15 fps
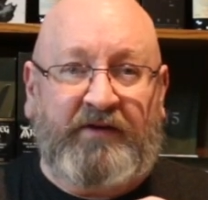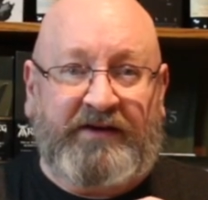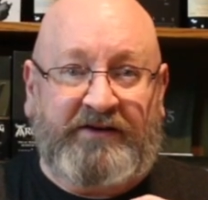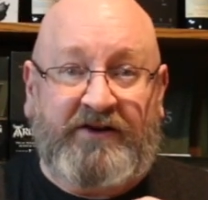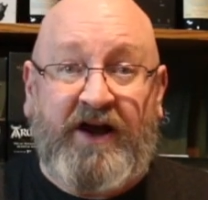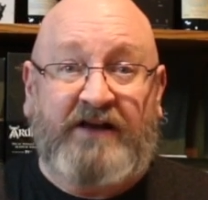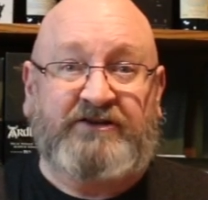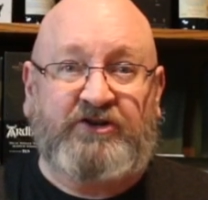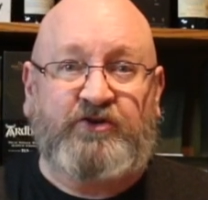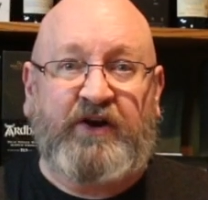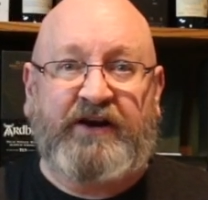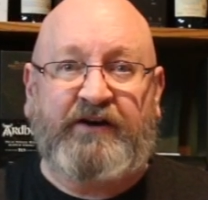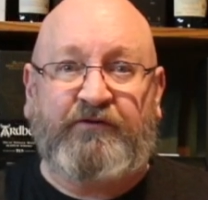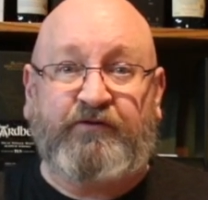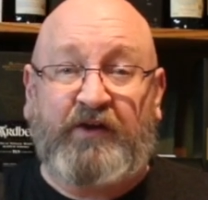and
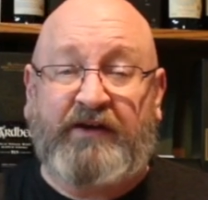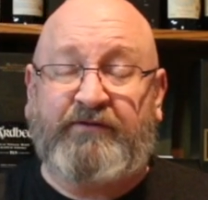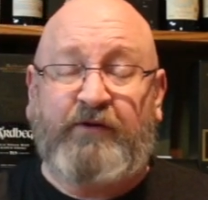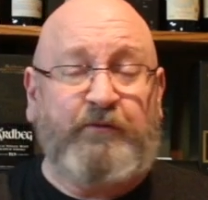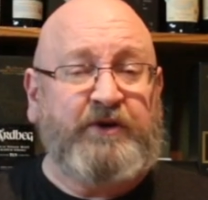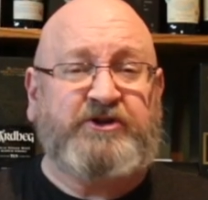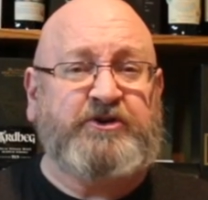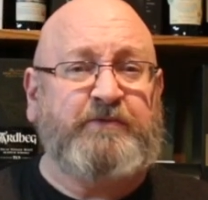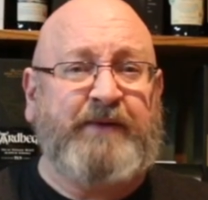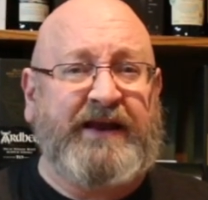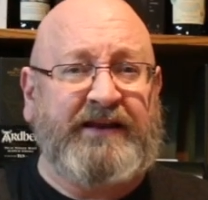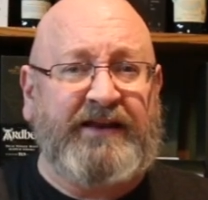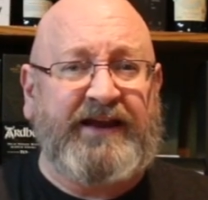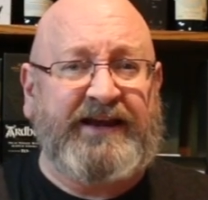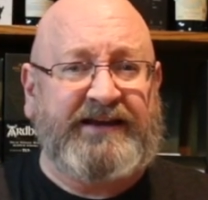concentrated flavor, which you
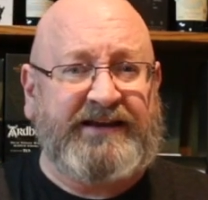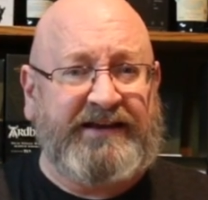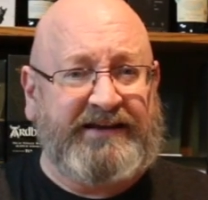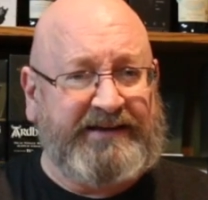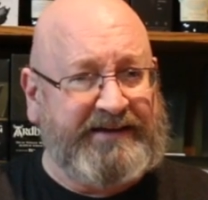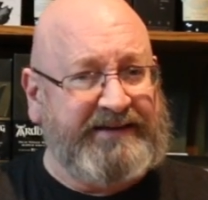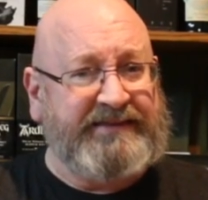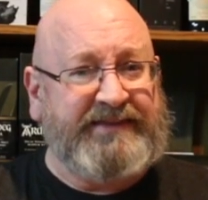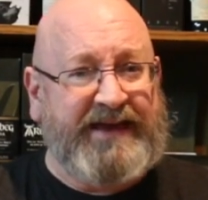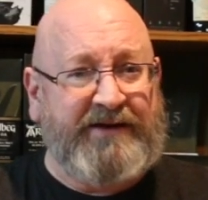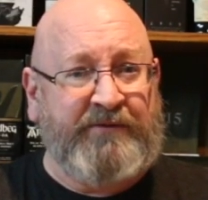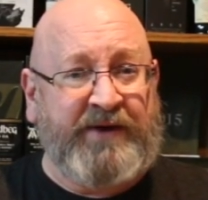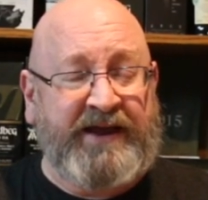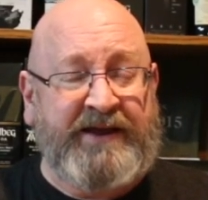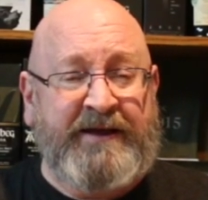may like
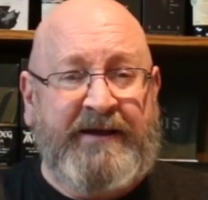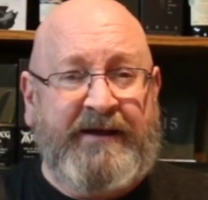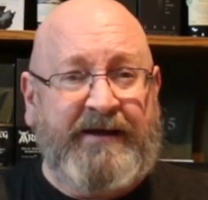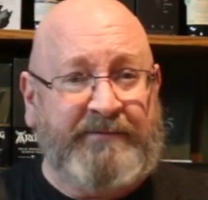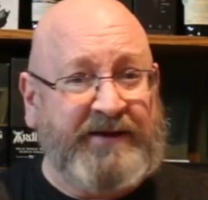that way.